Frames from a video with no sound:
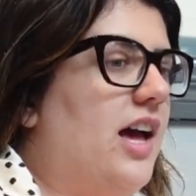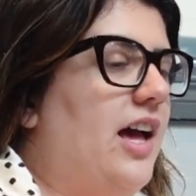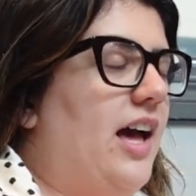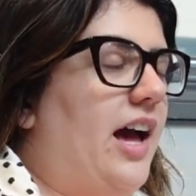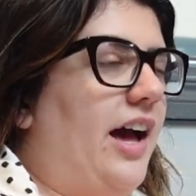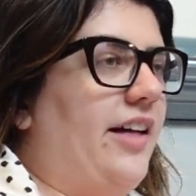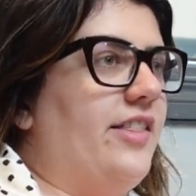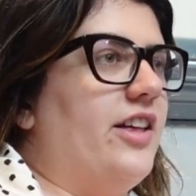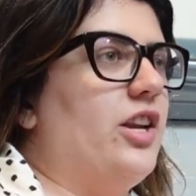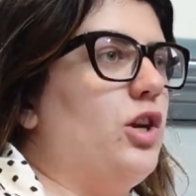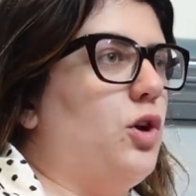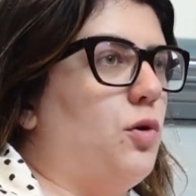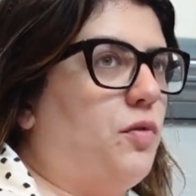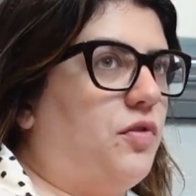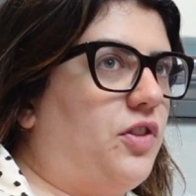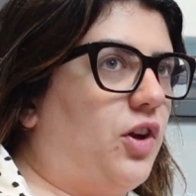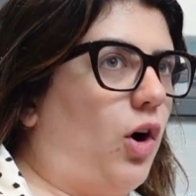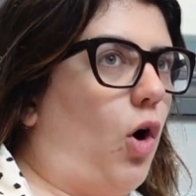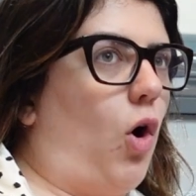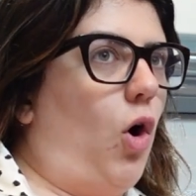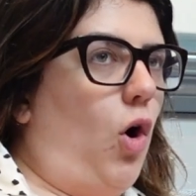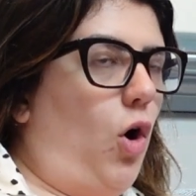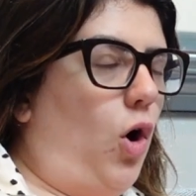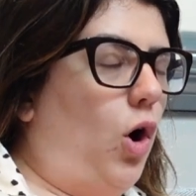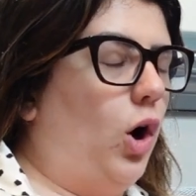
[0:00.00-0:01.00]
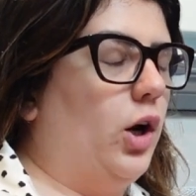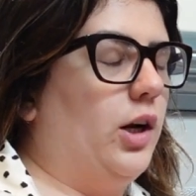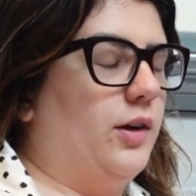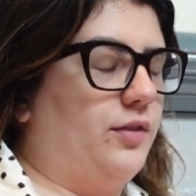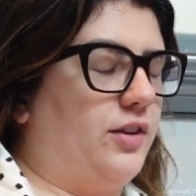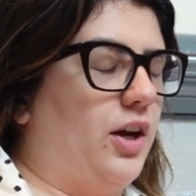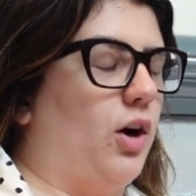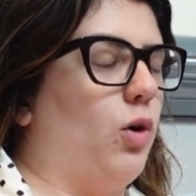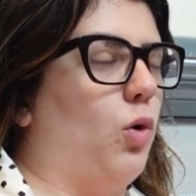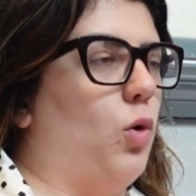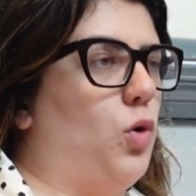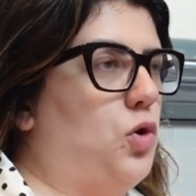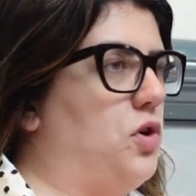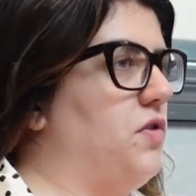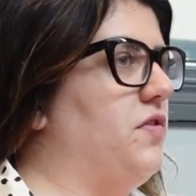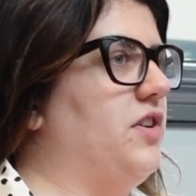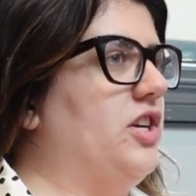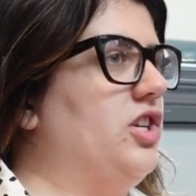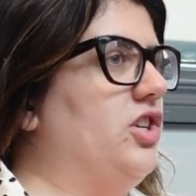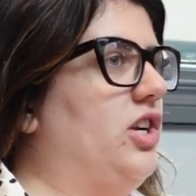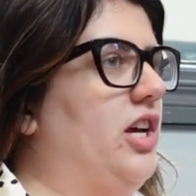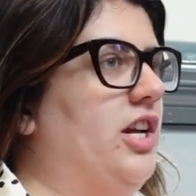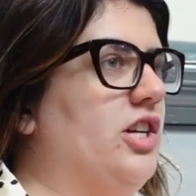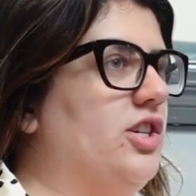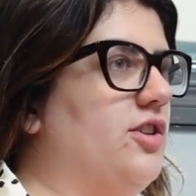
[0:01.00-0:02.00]
And then they're all of their own
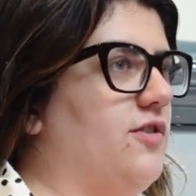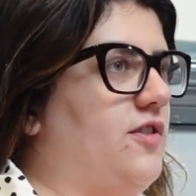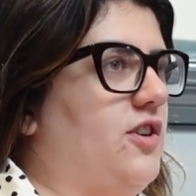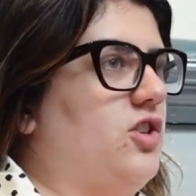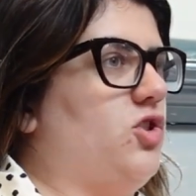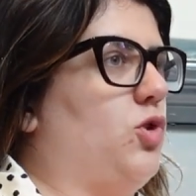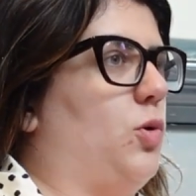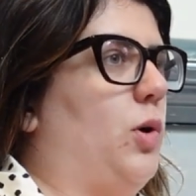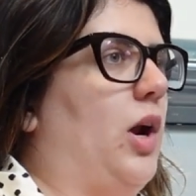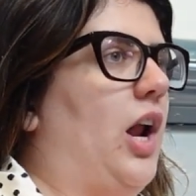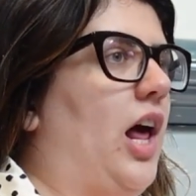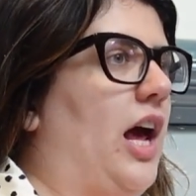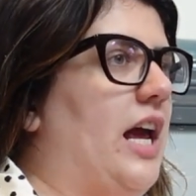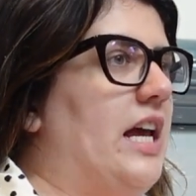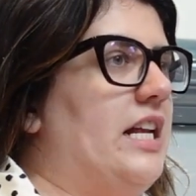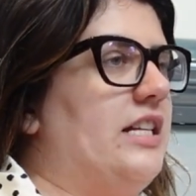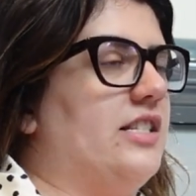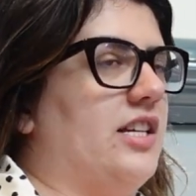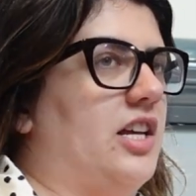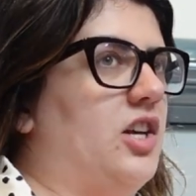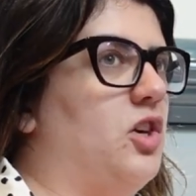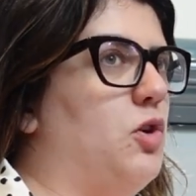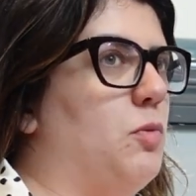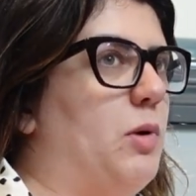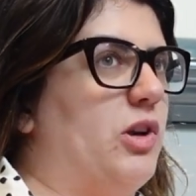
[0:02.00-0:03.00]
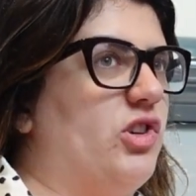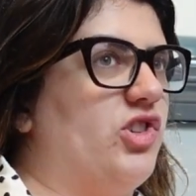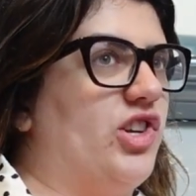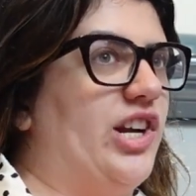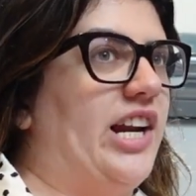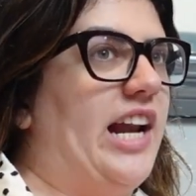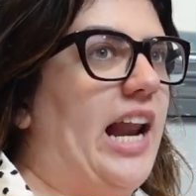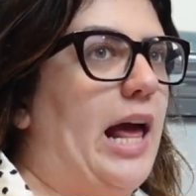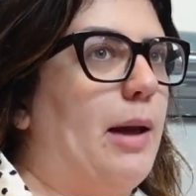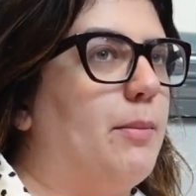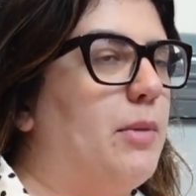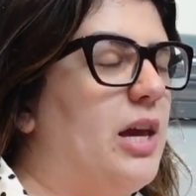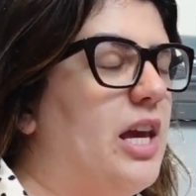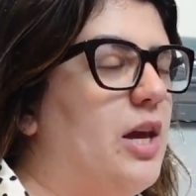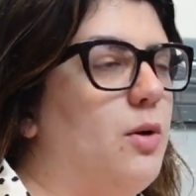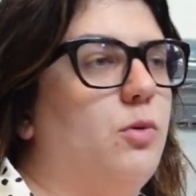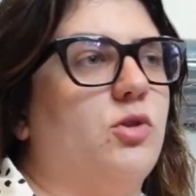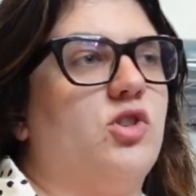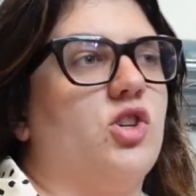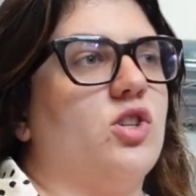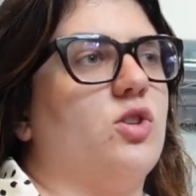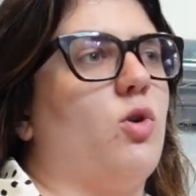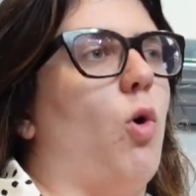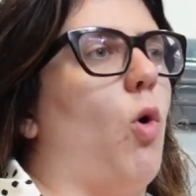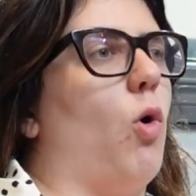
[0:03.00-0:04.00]
individual lines, like you mentioned Lemmy,
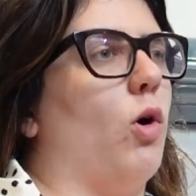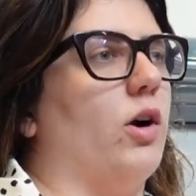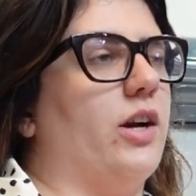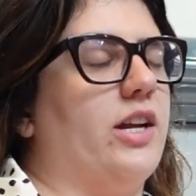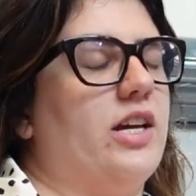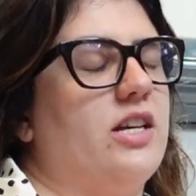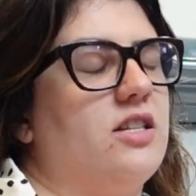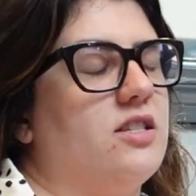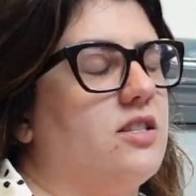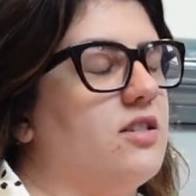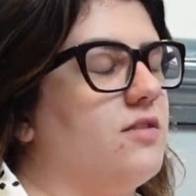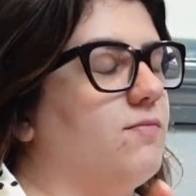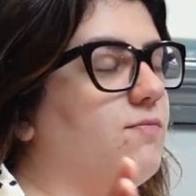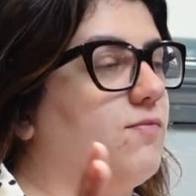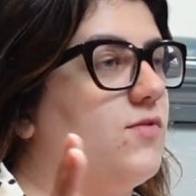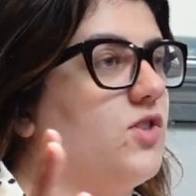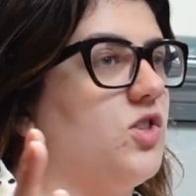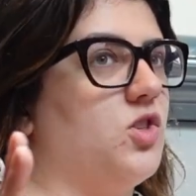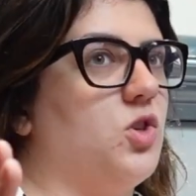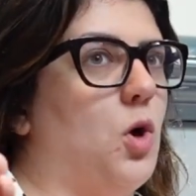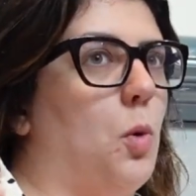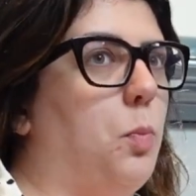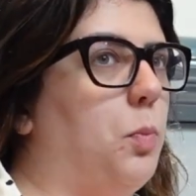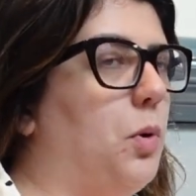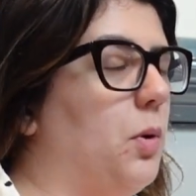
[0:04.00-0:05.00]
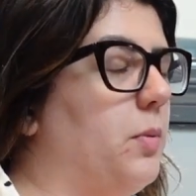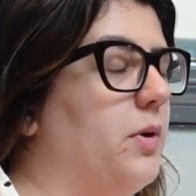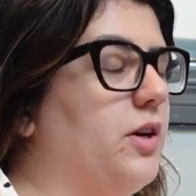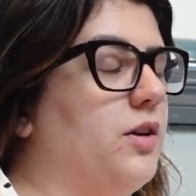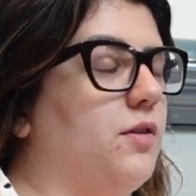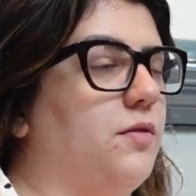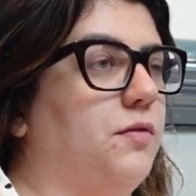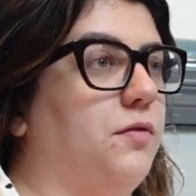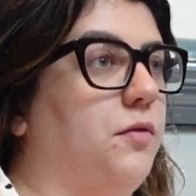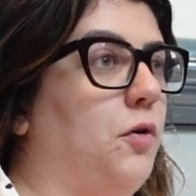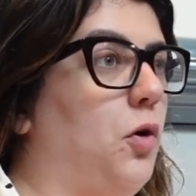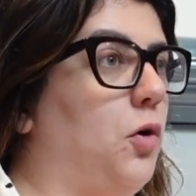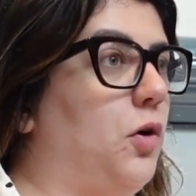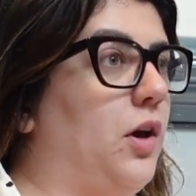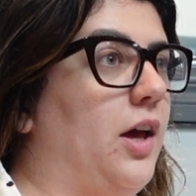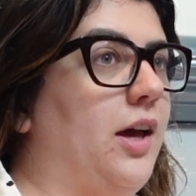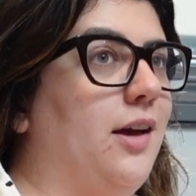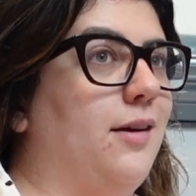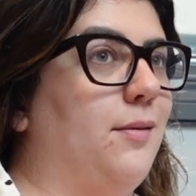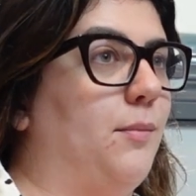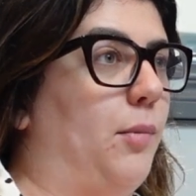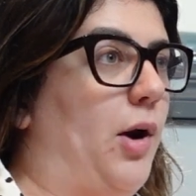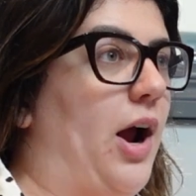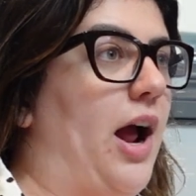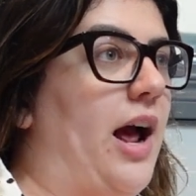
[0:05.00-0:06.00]
which is Courtney's supplement
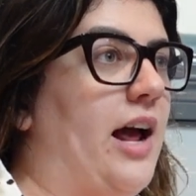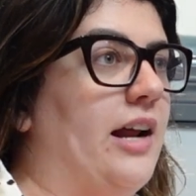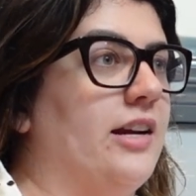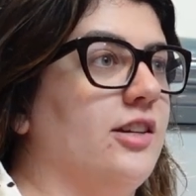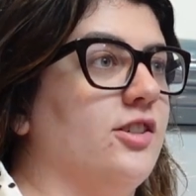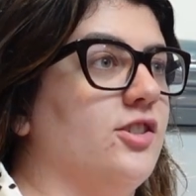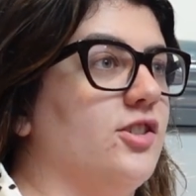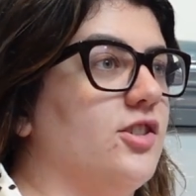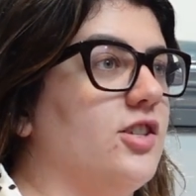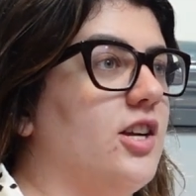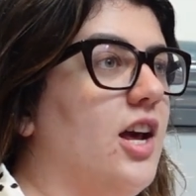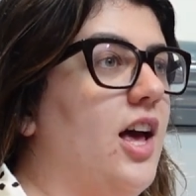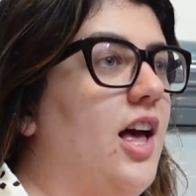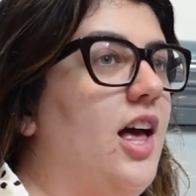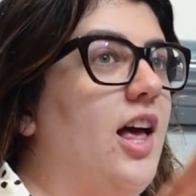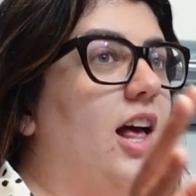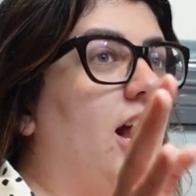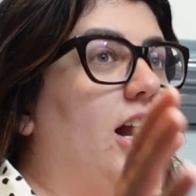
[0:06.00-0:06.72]
fucking brand,